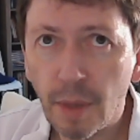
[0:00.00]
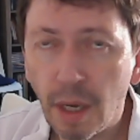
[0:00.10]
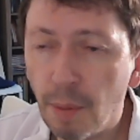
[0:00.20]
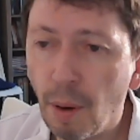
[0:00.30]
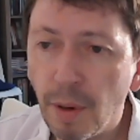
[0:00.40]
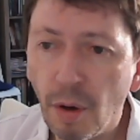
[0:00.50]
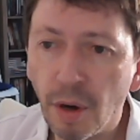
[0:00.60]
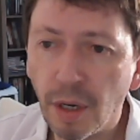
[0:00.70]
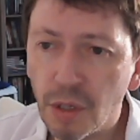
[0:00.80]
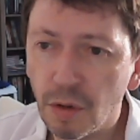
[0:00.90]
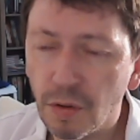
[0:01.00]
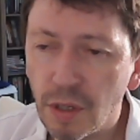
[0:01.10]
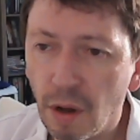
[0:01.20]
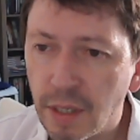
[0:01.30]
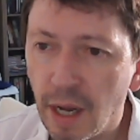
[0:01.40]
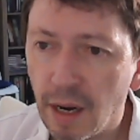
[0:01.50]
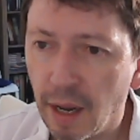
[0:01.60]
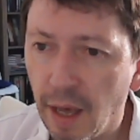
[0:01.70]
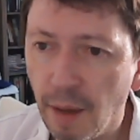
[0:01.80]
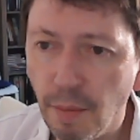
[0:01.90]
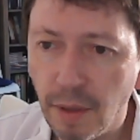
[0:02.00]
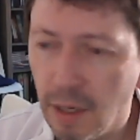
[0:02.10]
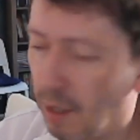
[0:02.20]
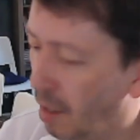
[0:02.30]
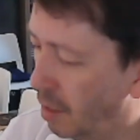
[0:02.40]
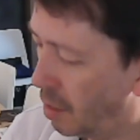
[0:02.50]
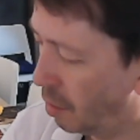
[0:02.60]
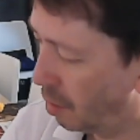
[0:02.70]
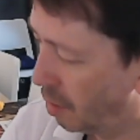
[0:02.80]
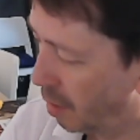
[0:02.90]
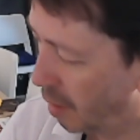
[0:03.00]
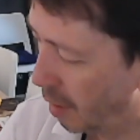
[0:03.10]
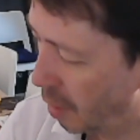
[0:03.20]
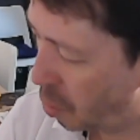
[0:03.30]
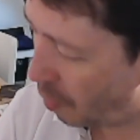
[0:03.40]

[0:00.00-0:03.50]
probably not going to sort of start tackling him until. Shall we